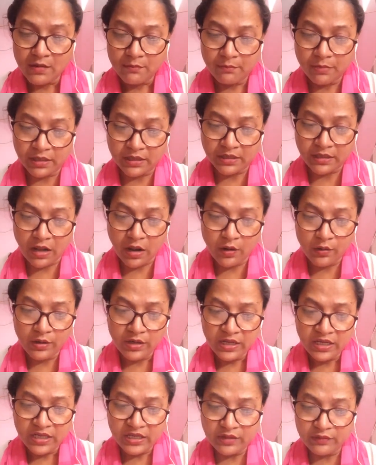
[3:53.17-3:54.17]
But now
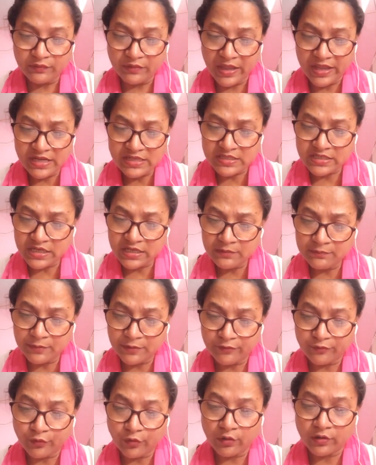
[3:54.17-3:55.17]
he went in
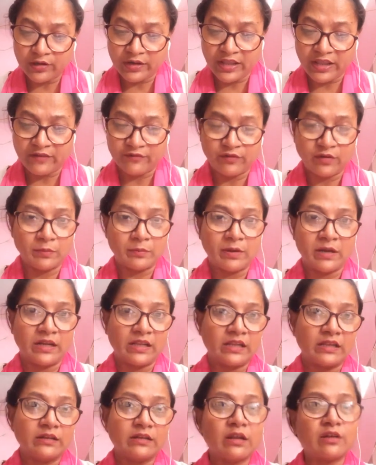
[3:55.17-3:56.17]
before
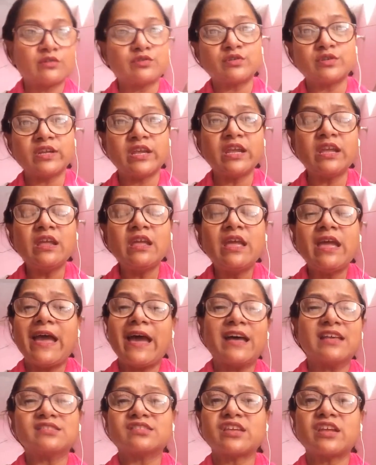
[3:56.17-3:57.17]
everybody. Now today,
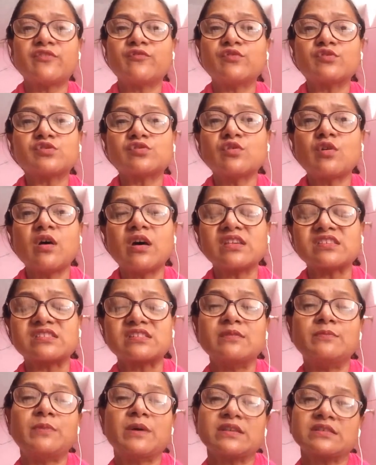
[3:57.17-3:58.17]
as there was no
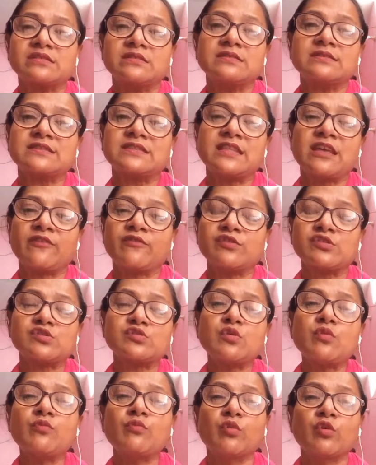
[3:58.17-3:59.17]
hustle bustles, there was
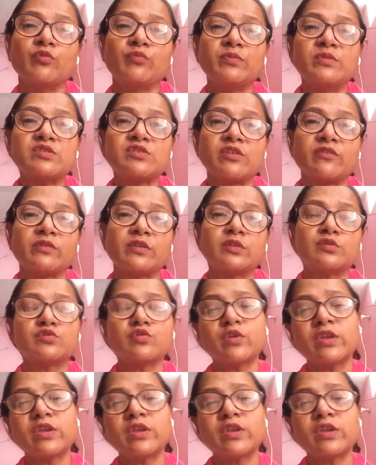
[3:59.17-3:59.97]
no movements of the, so